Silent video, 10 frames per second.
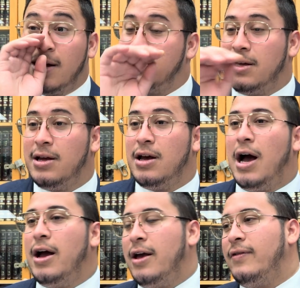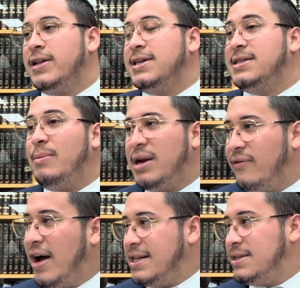let's say somebody
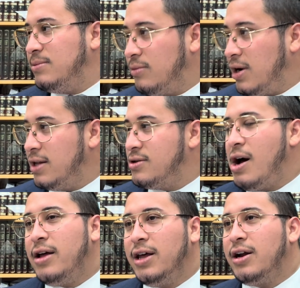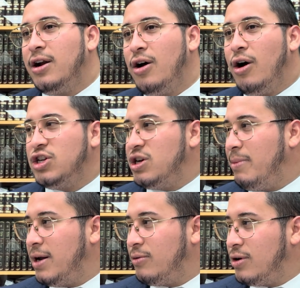finds him, right? So how are they going to know on
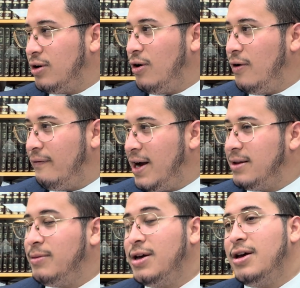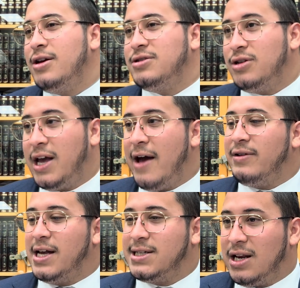Shabbat where to go and find him? So they have
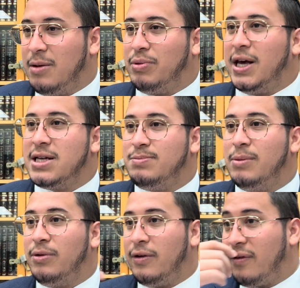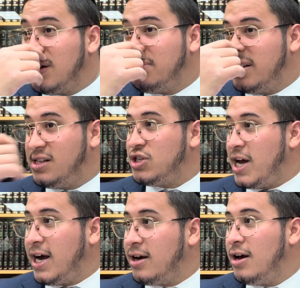a designated place. People, the first place they
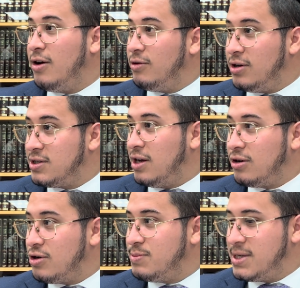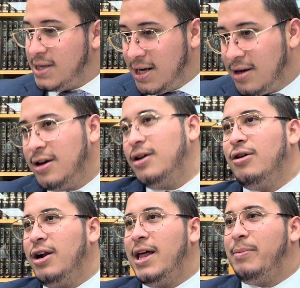check, when their son goes missing,
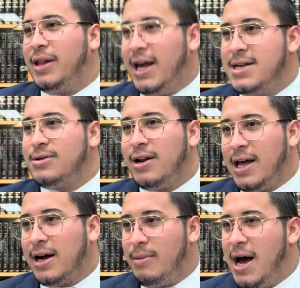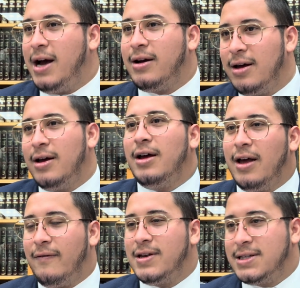go to that place, go to that gemach.
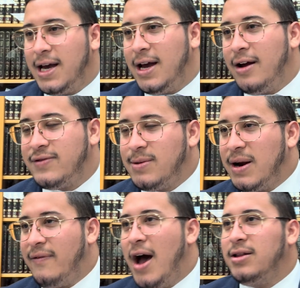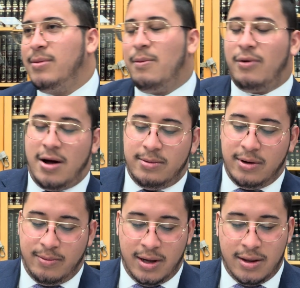If he's there, if somebody found him, he
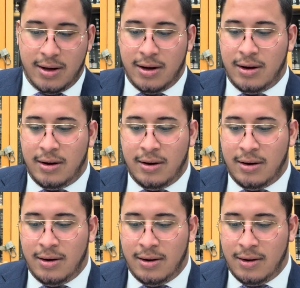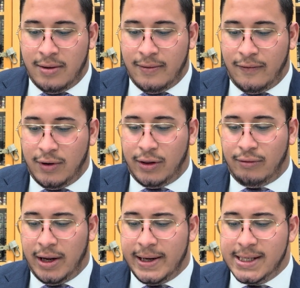probably will be there.
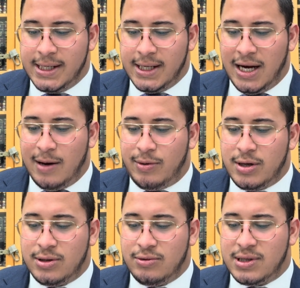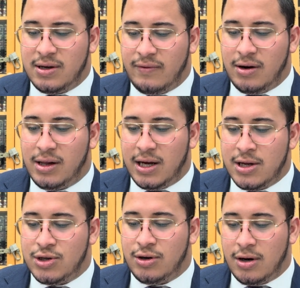43. A person who was severely
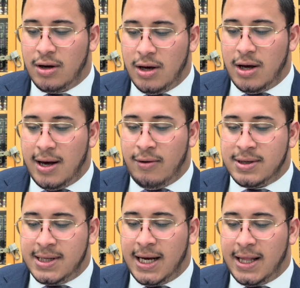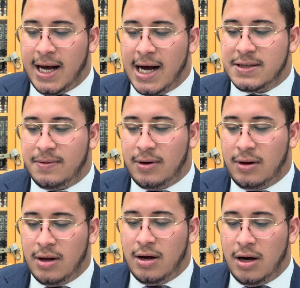injured and was taken to the
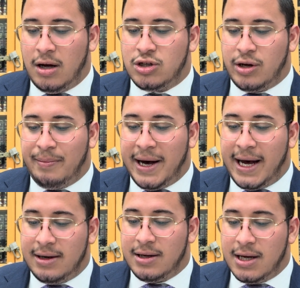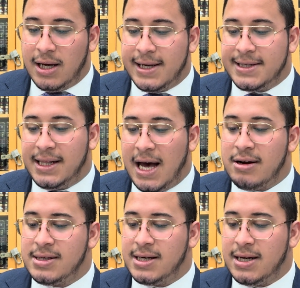hospital on Shabbat, he's allowed
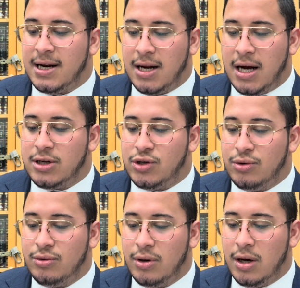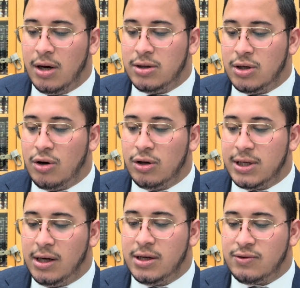to send a non-Jew to go
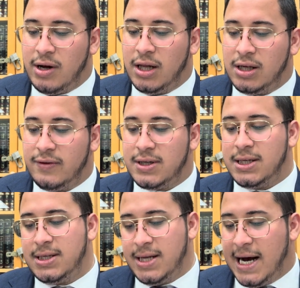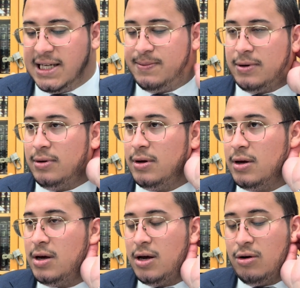tell his relatives that he's in the hospital,
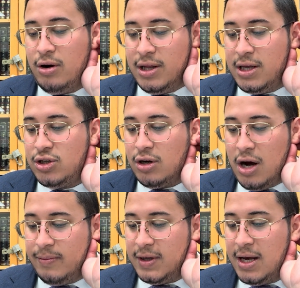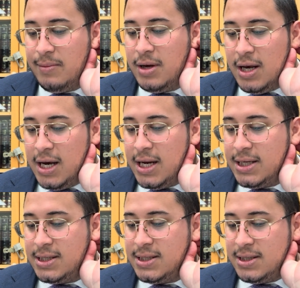in order that they should come to him and
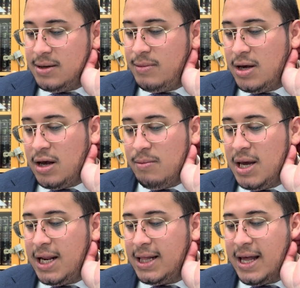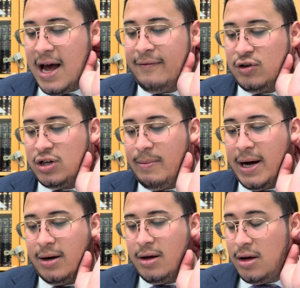assist him immediately after
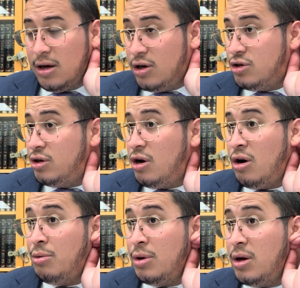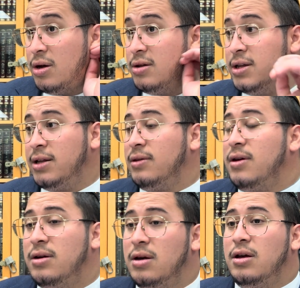Shabbat. You should know that
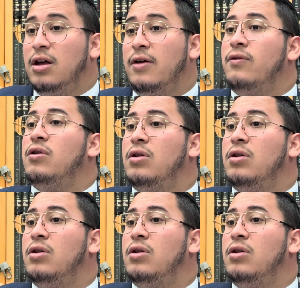if